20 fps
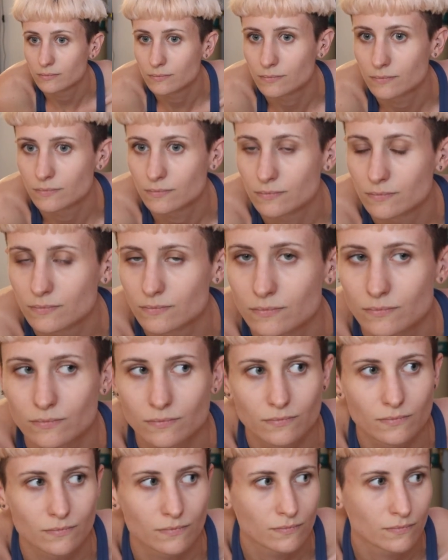
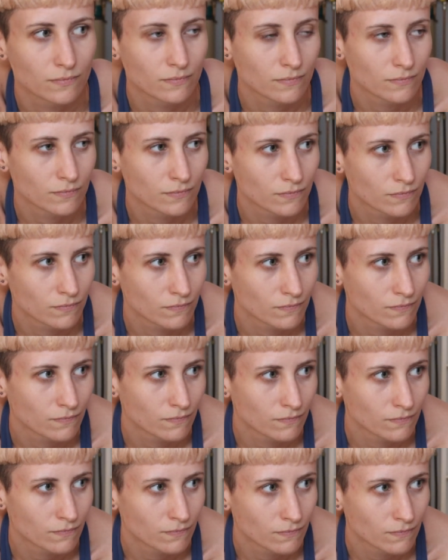
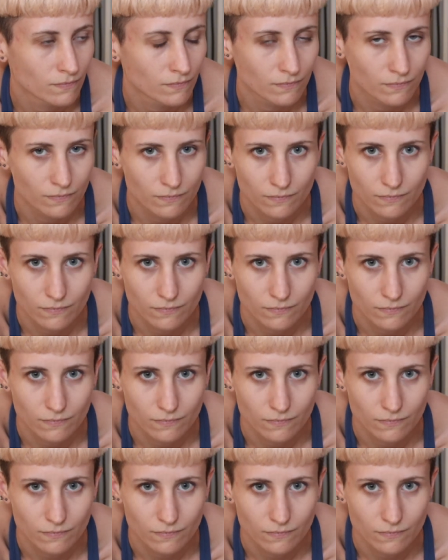(no one is talking)